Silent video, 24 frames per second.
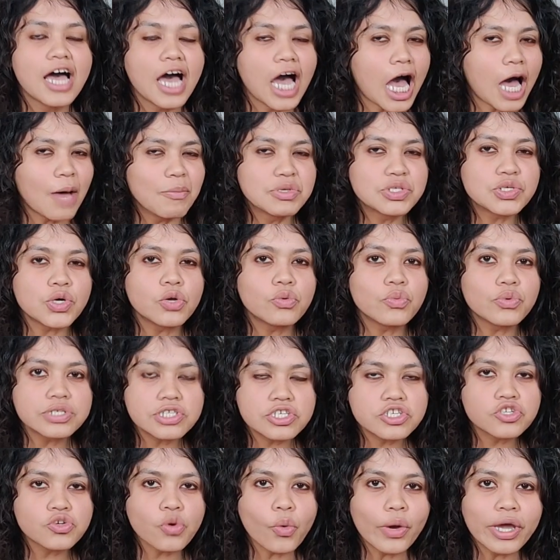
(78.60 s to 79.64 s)
Amazon
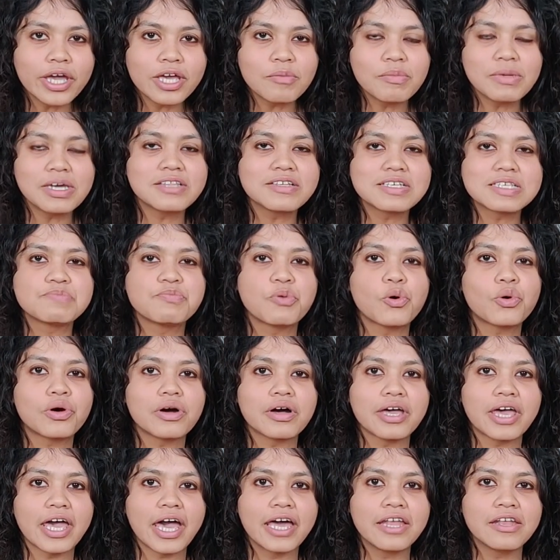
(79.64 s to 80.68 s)
was showing me this
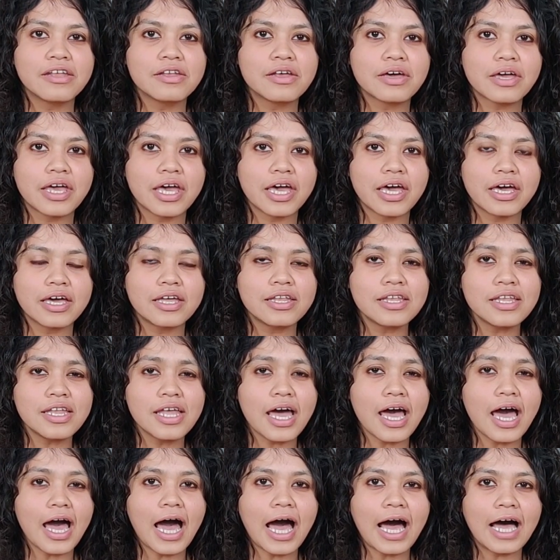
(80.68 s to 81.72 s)
book again and again.
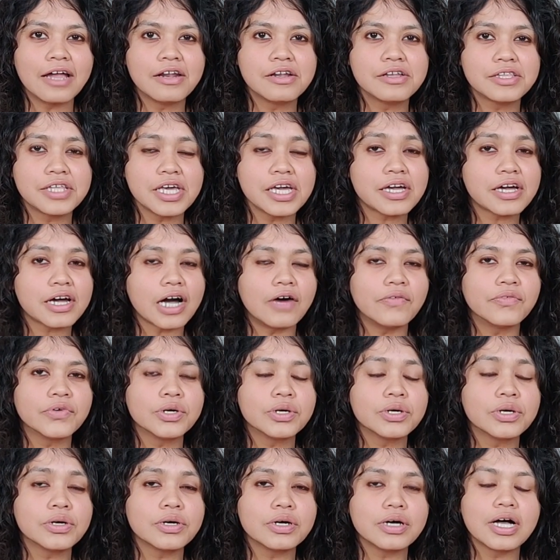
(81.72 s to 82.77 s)
And the
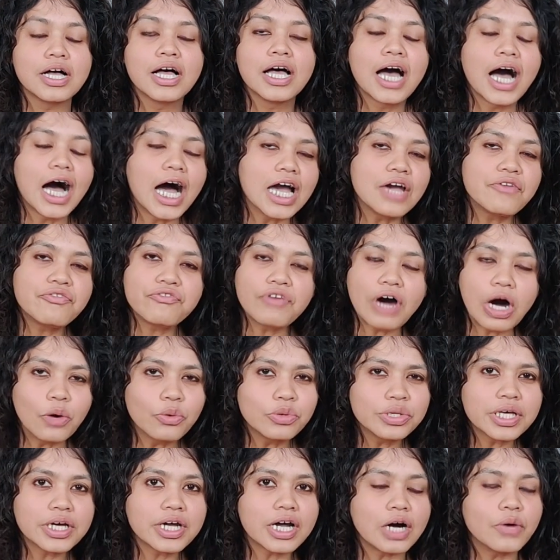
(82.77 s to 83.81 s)
cover, I
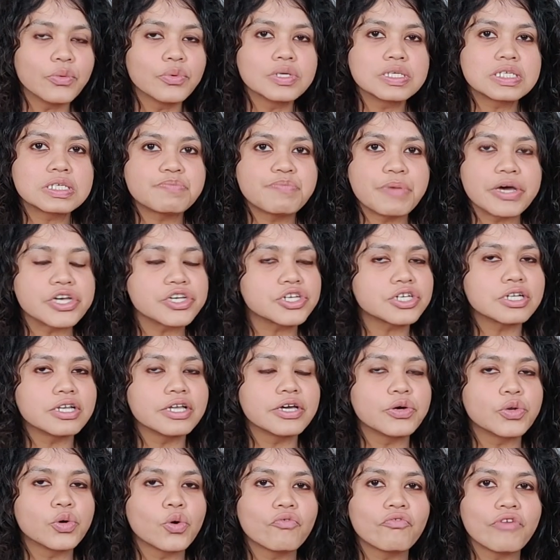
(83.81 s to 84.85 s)
found the cover
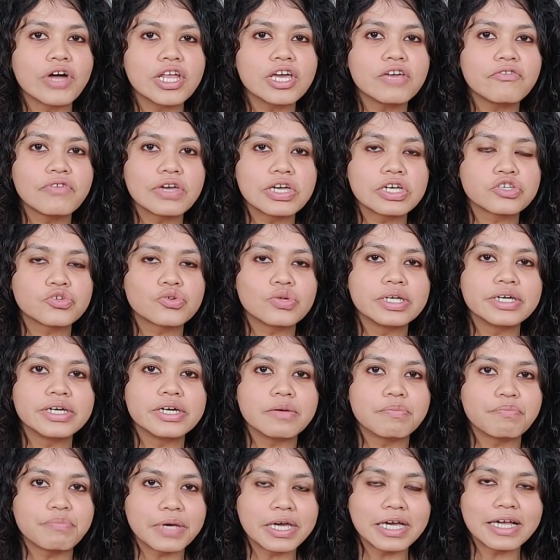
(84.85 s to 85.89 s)
especially, very
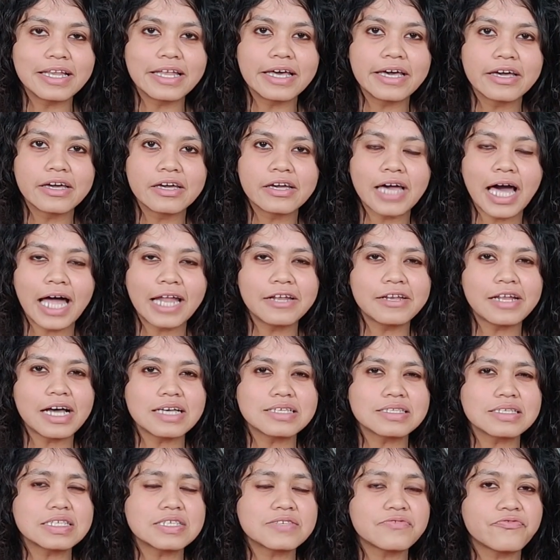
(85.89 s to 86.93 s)
visually appealing. And it
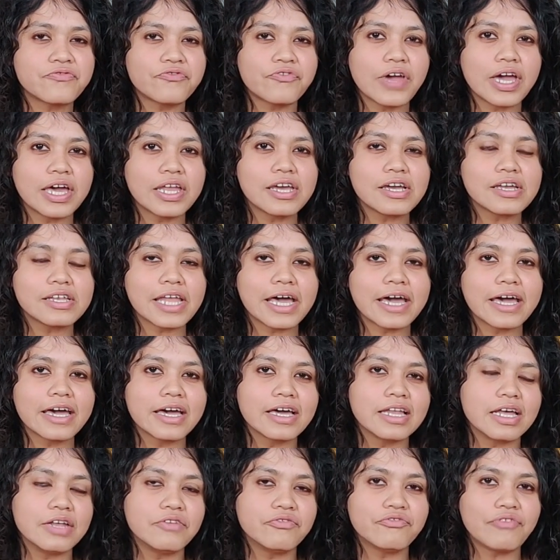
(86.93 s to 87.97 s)
has this fairy
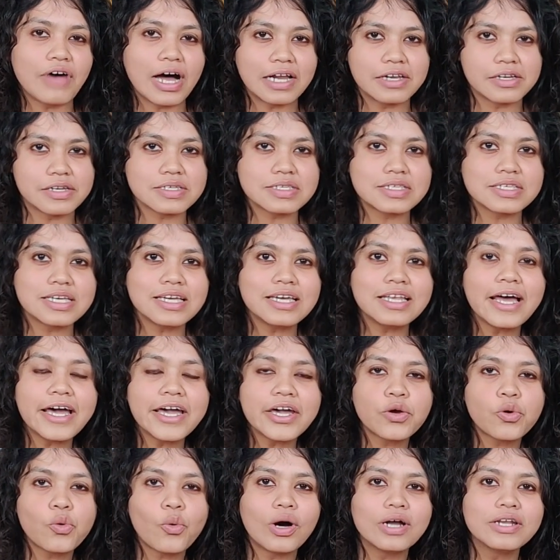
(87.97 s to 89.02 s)
tale and fantasy
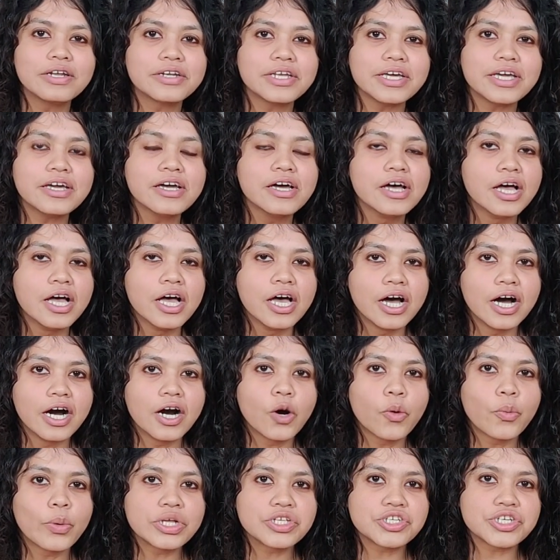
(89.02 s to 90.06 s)
like quality,
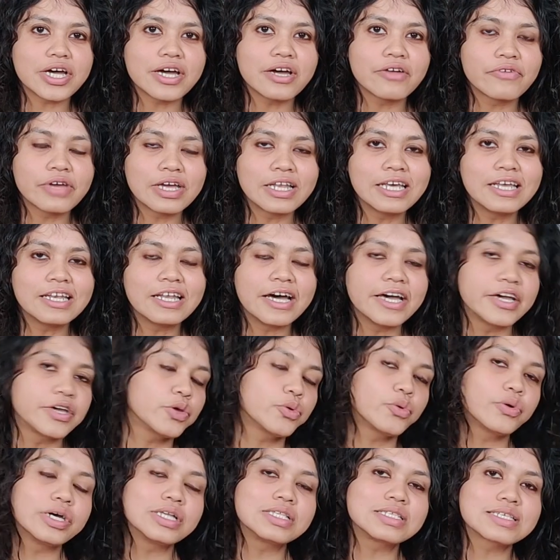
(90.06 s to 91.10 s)
which I really
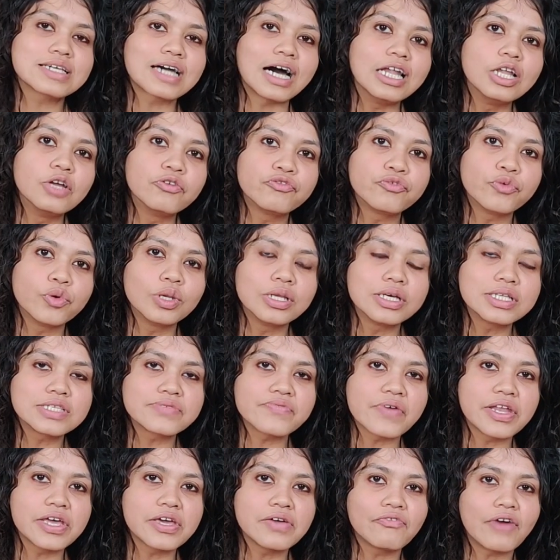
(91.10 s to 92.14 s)
like. It's colorful,
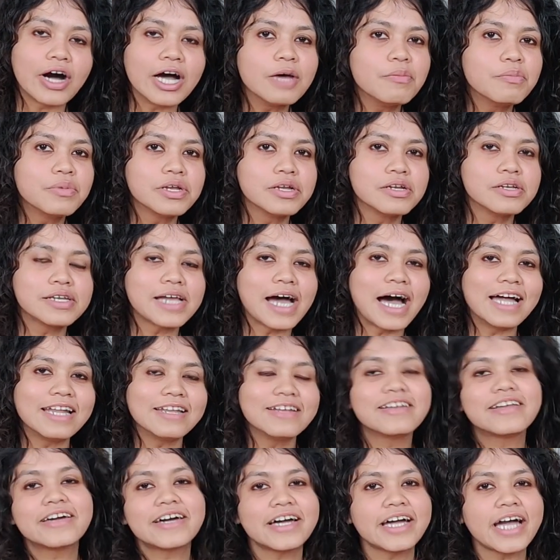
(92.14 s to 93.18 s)
it's very vibrant,
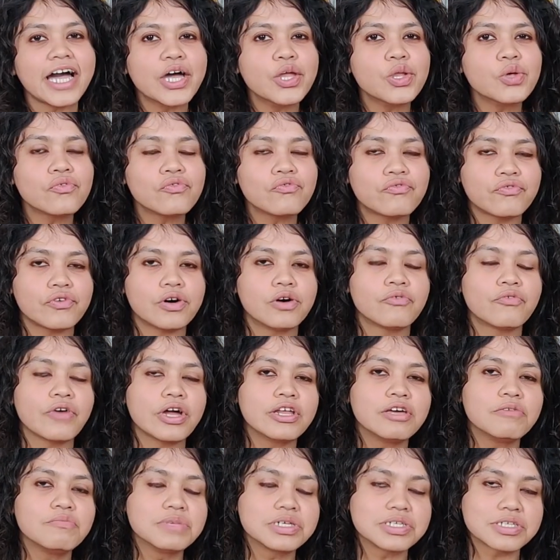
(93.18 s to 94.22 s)
and kind of a
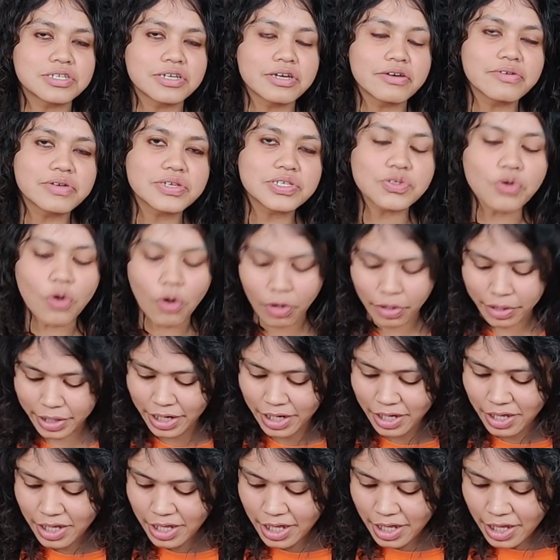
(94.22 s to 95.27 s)
very mysterious
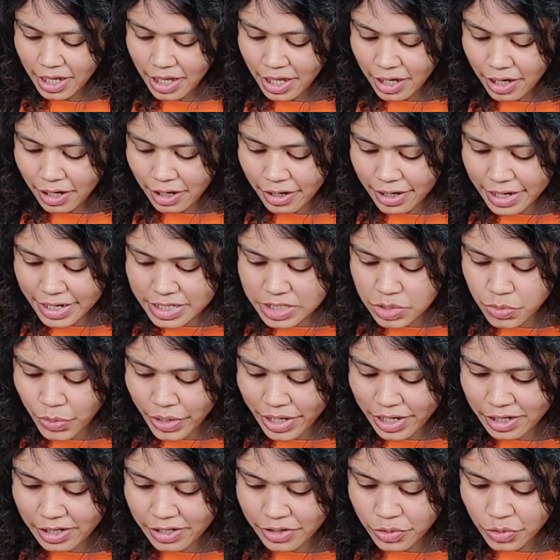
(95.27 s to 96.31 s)
aura as
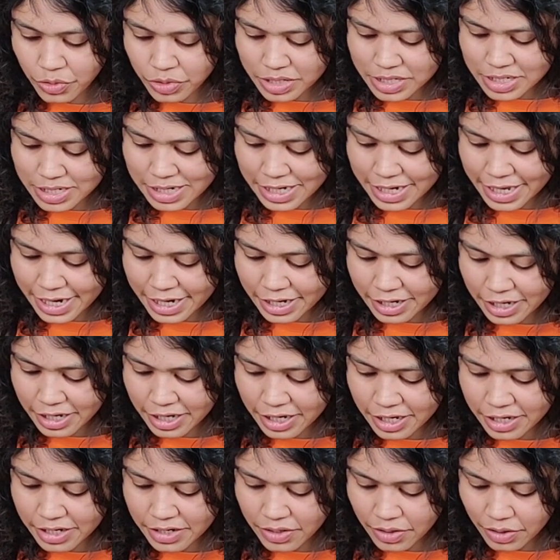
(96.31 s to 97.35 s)
well. This
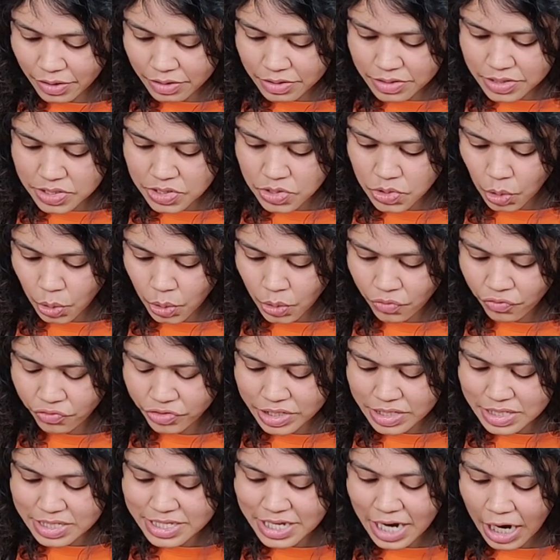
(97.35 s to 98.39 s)
lady,
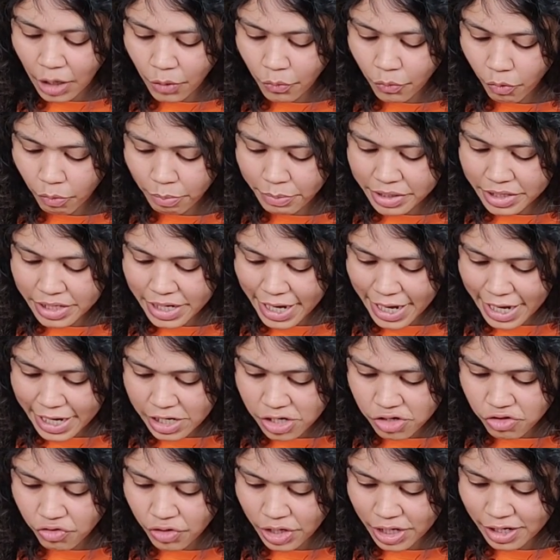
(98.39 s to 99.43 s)
this young woman
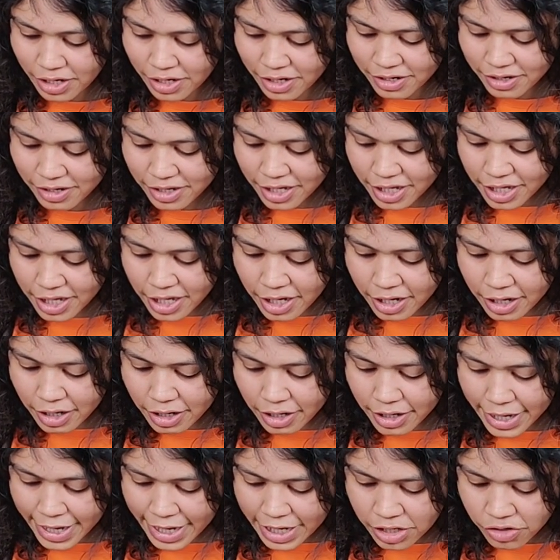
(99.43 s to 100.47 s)
entering
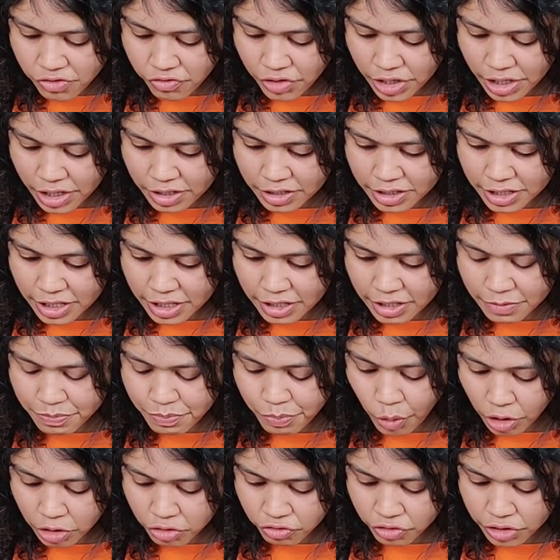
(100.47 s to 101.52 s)
entering a
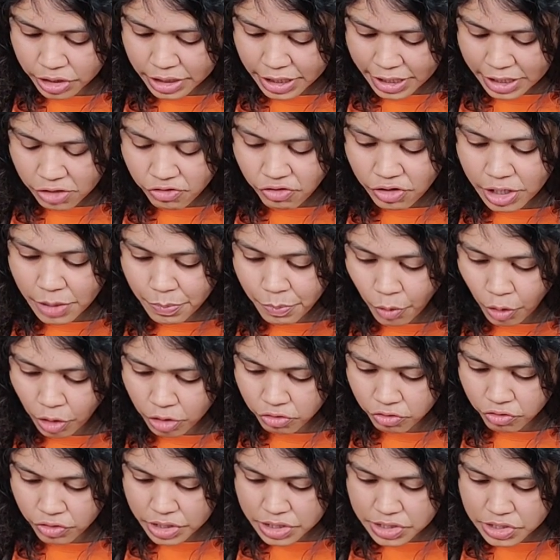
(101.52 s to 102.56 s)

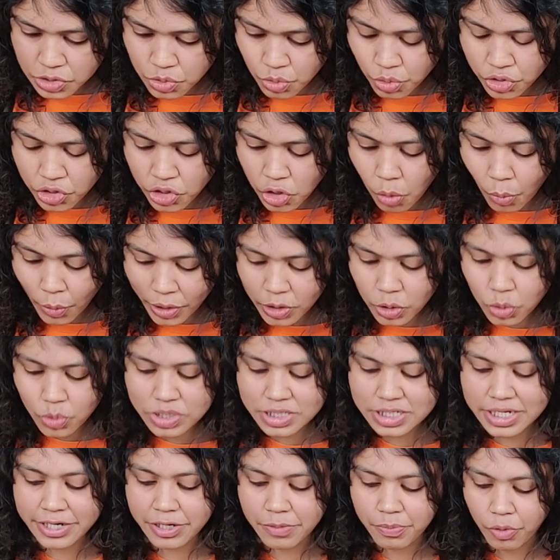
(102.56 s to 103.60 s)
pottery studio, what
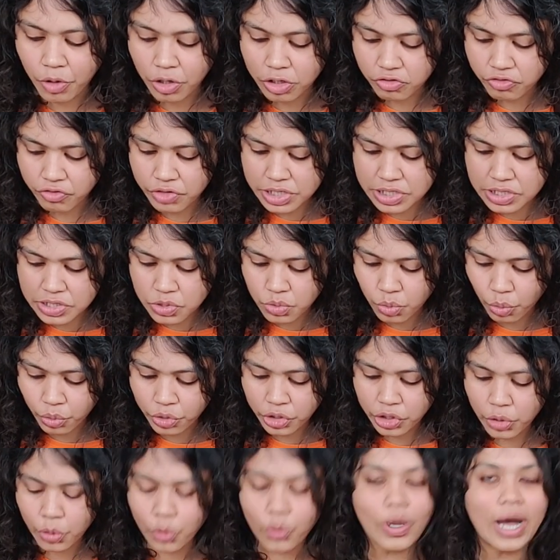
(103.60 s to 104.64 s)
looks like a pottery
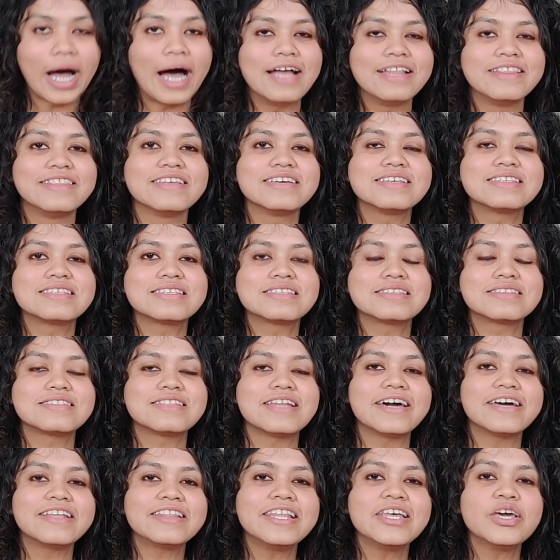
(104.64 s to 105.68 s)
studio, and this
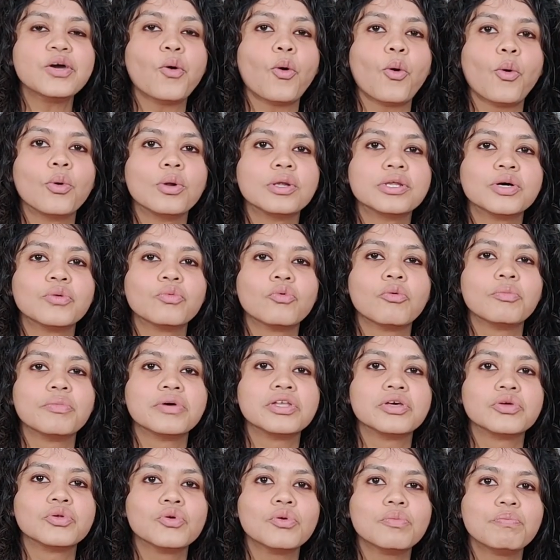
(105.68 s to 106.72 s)
slightly older
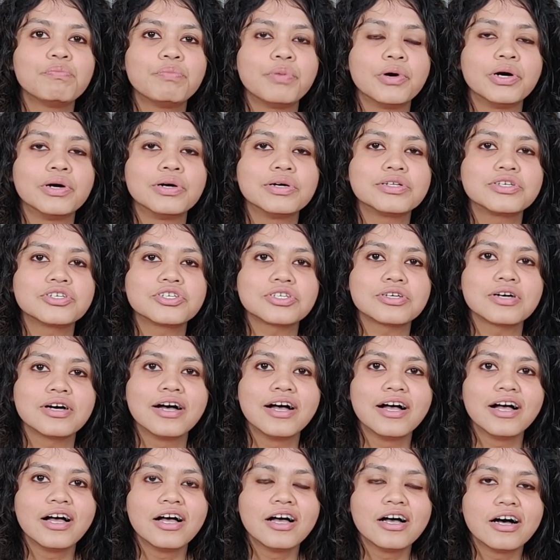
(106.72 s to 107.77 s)
woman, perched
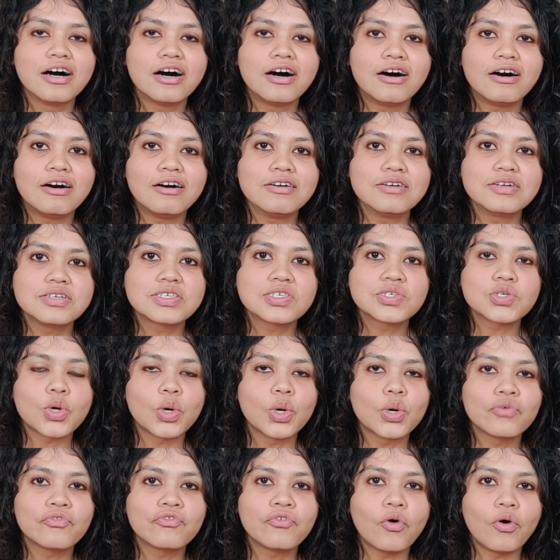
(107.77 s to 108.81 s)

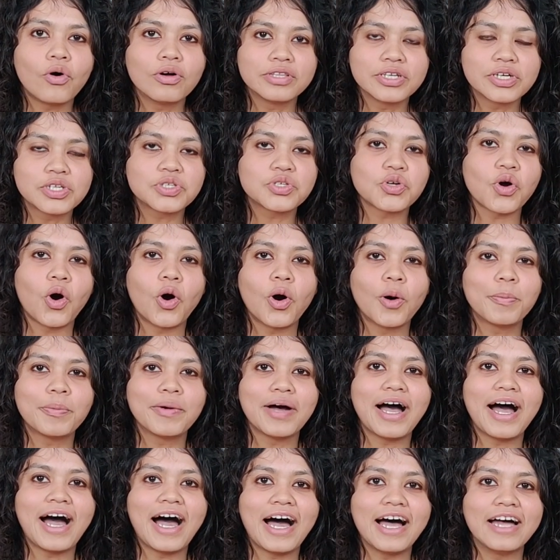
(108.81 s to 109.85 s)
sort of on the top
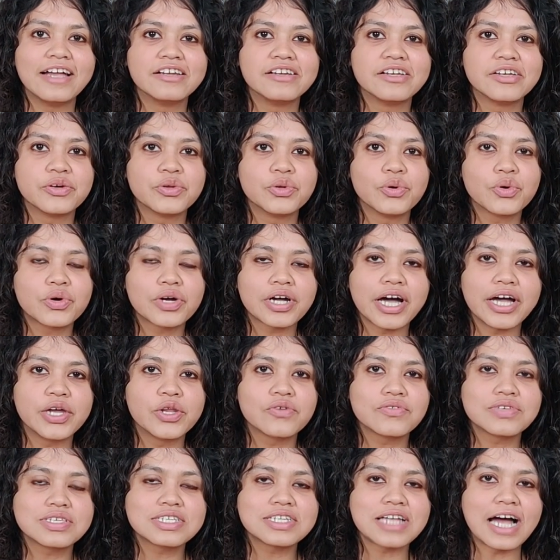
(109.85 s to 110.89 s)
and,
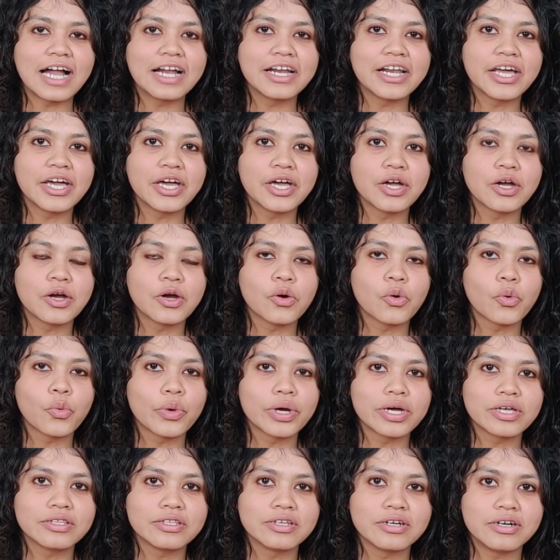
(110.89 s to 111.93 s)
kind of standing
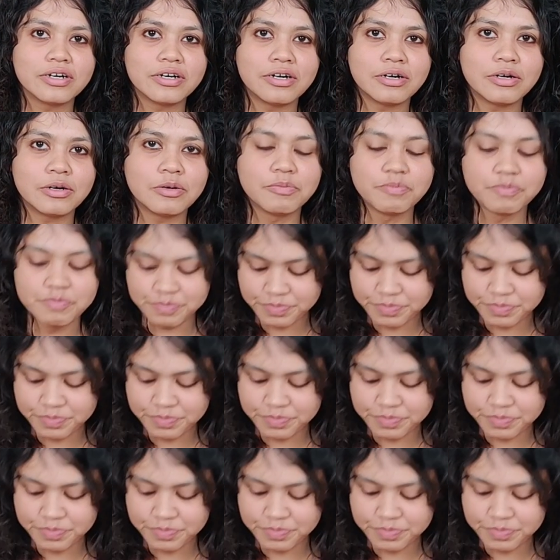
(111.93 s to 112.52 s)
with a